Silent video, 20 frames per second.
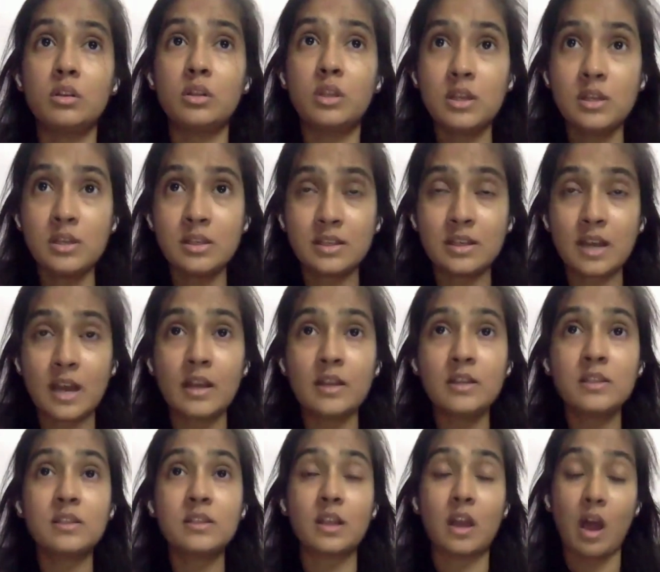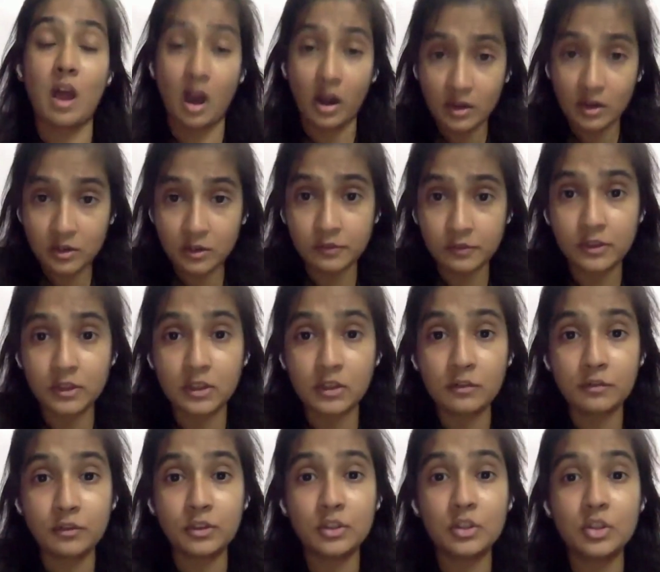these tasks are difficult
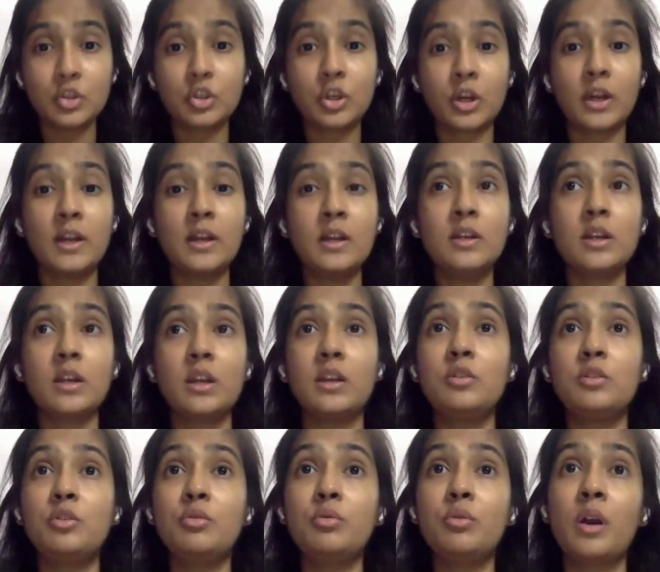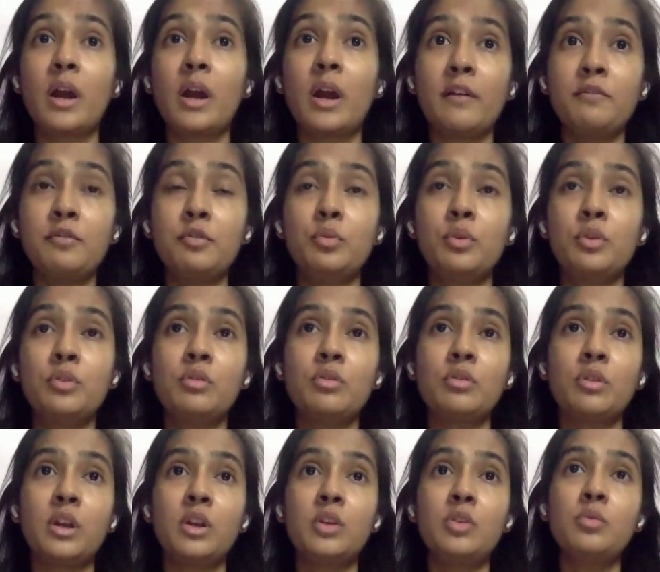for the child, and you have to, when you're
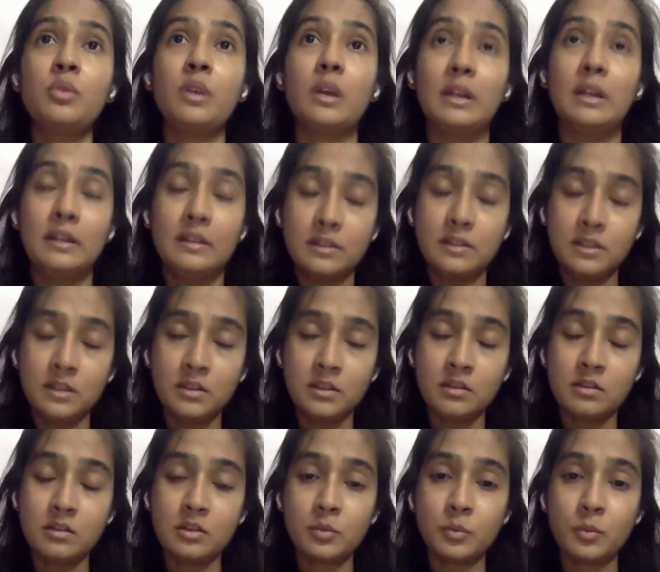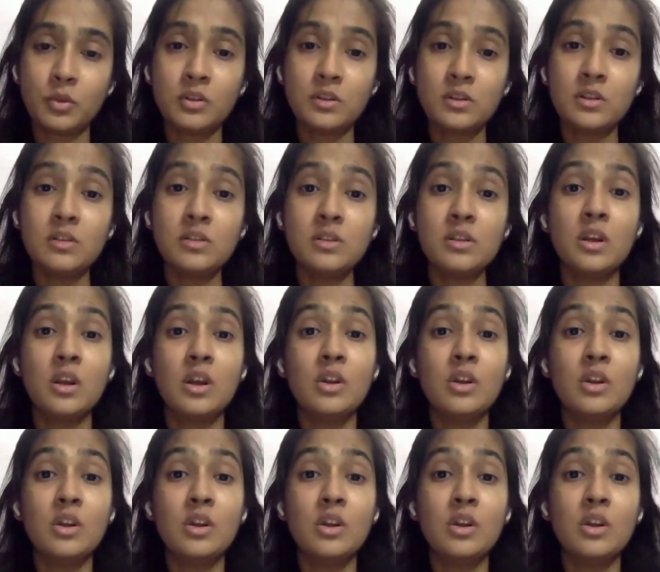trying to elicit the responses,